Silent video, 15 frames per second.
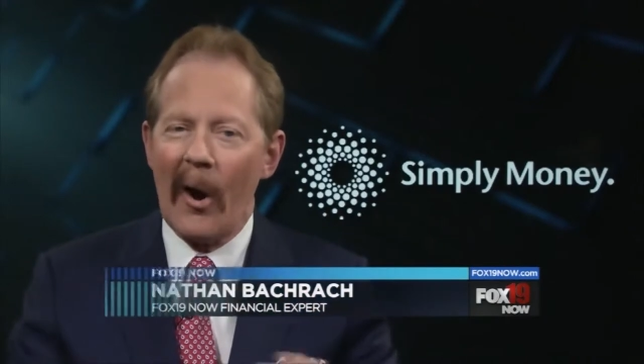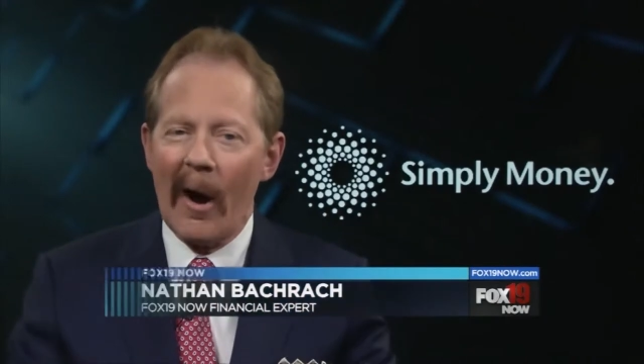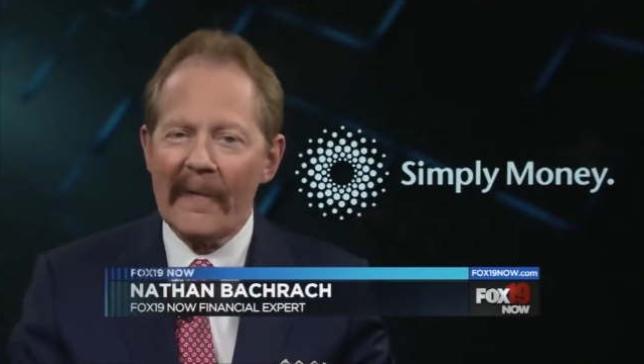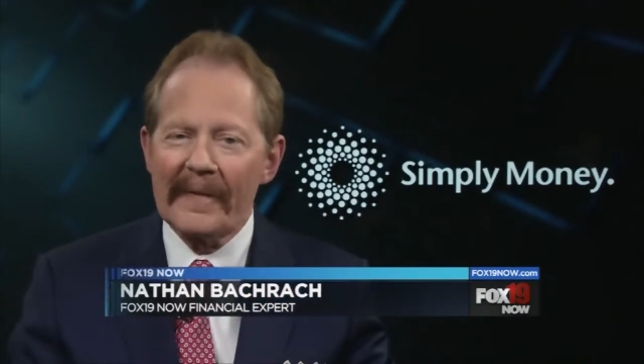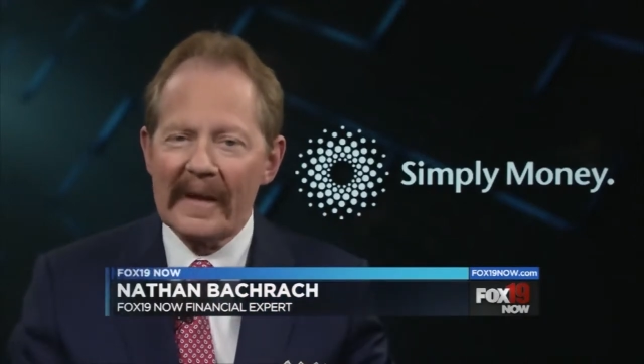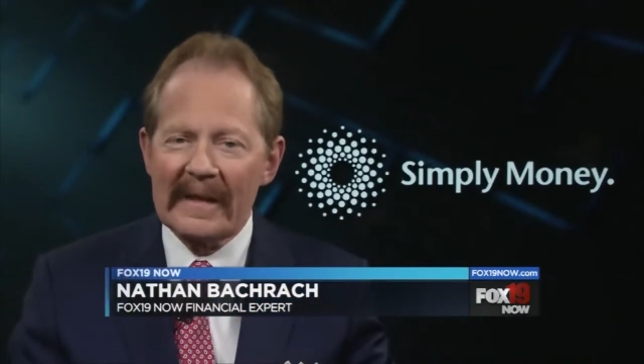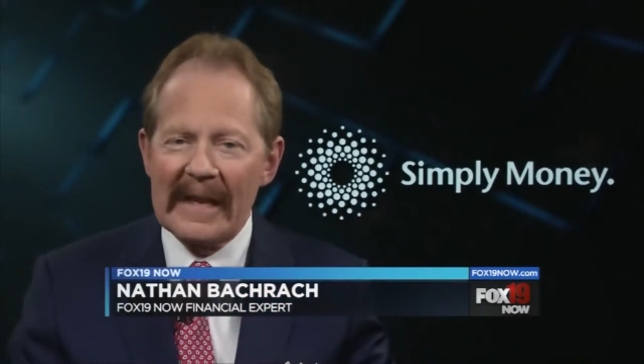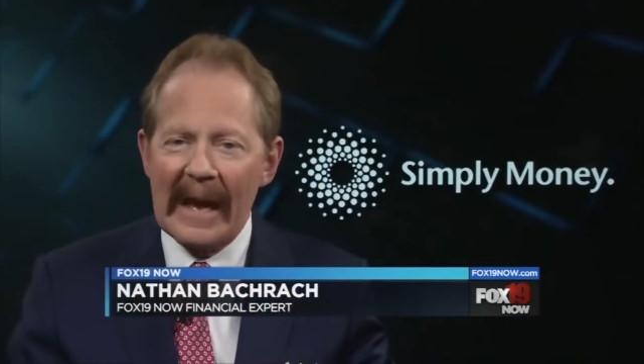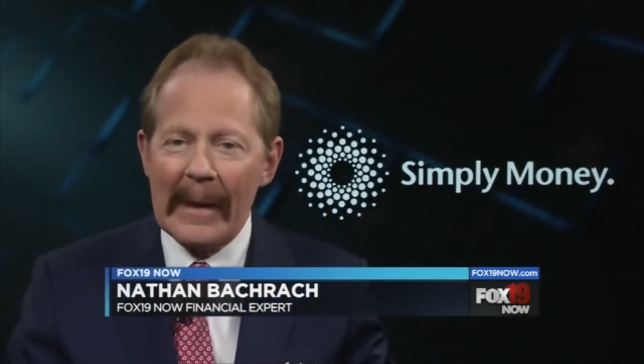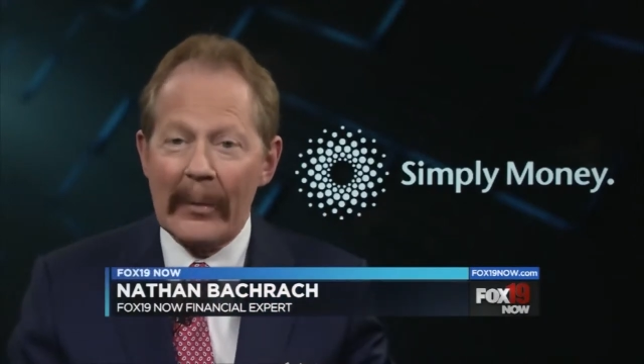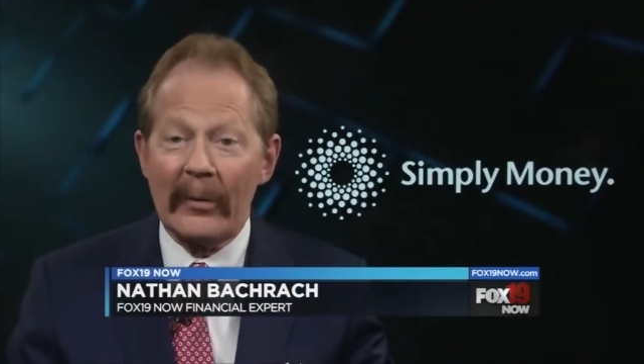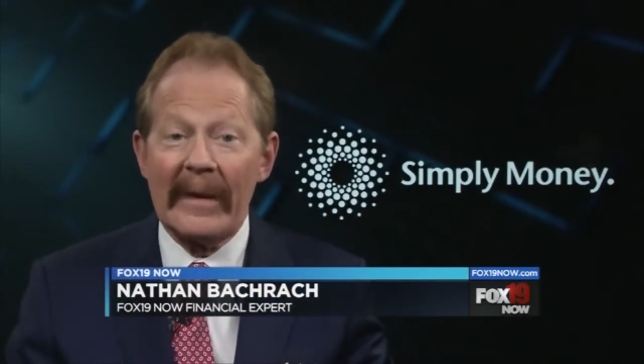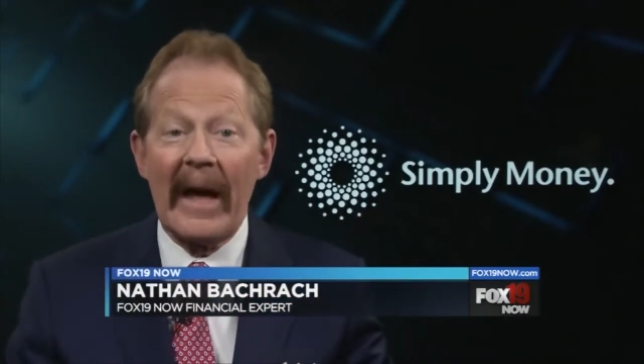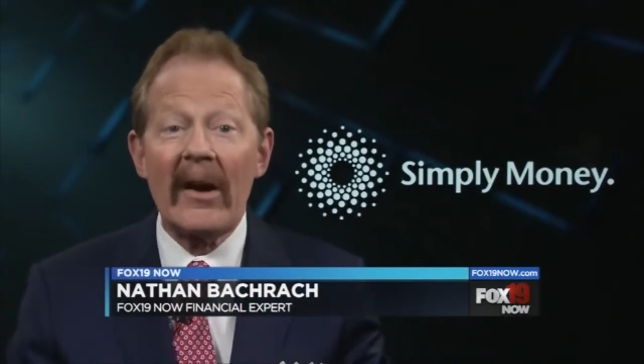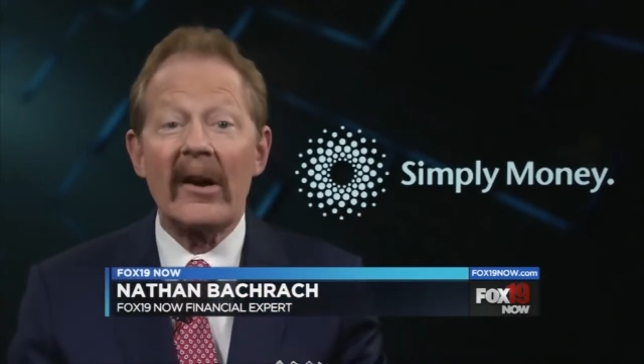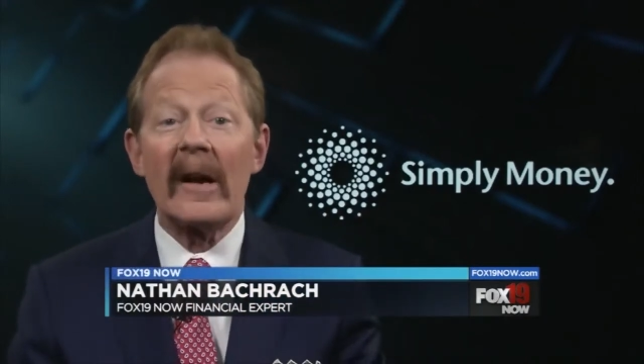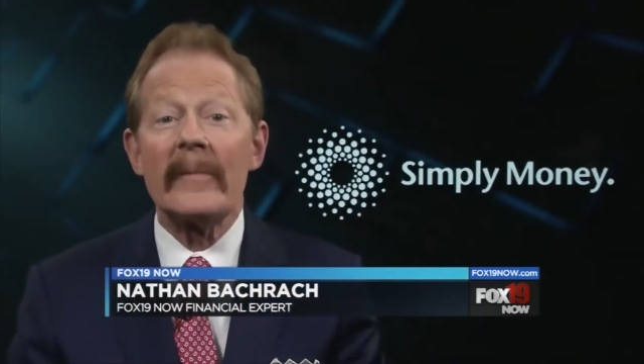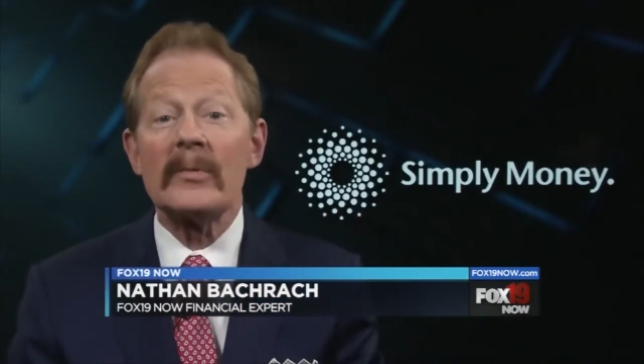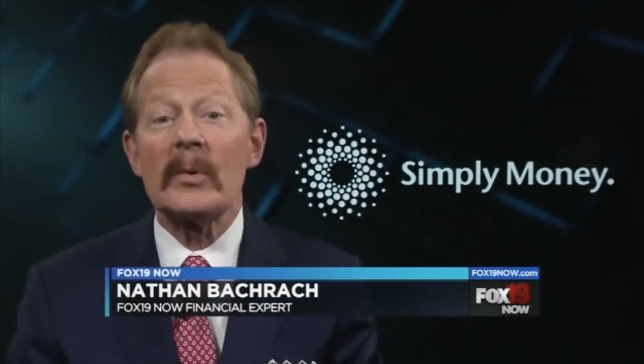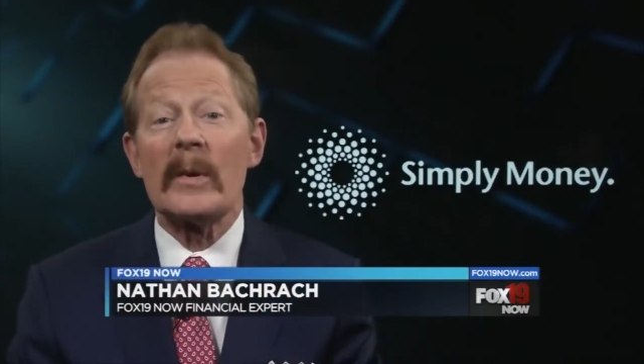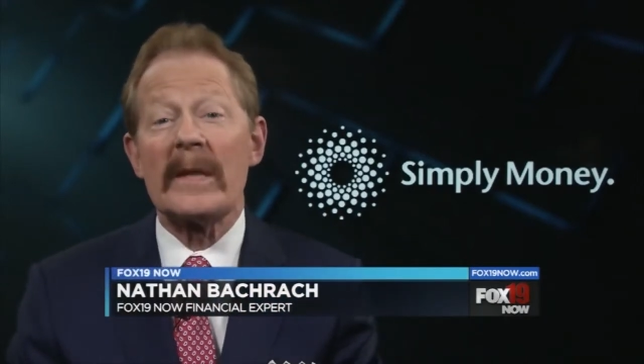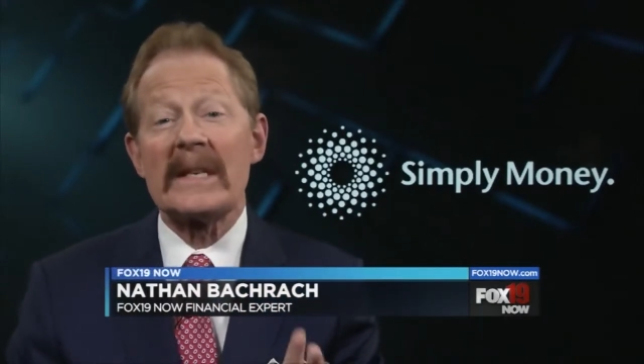off the table now
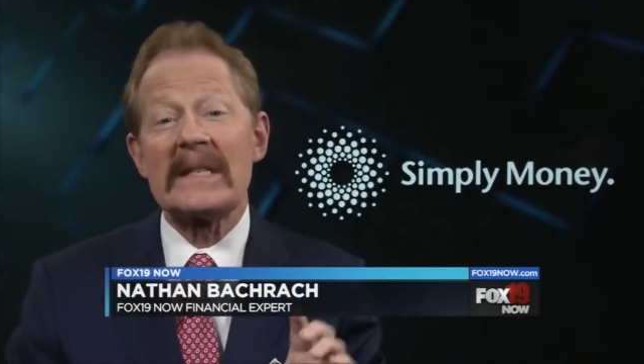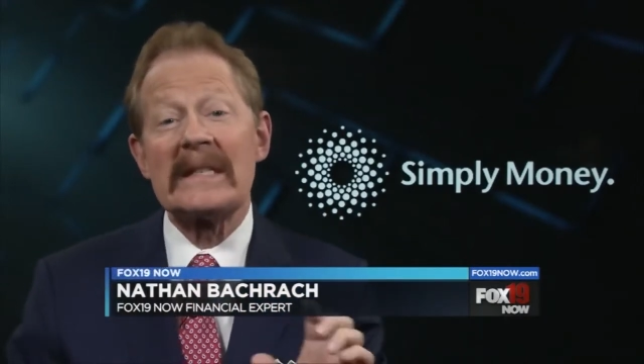comes with a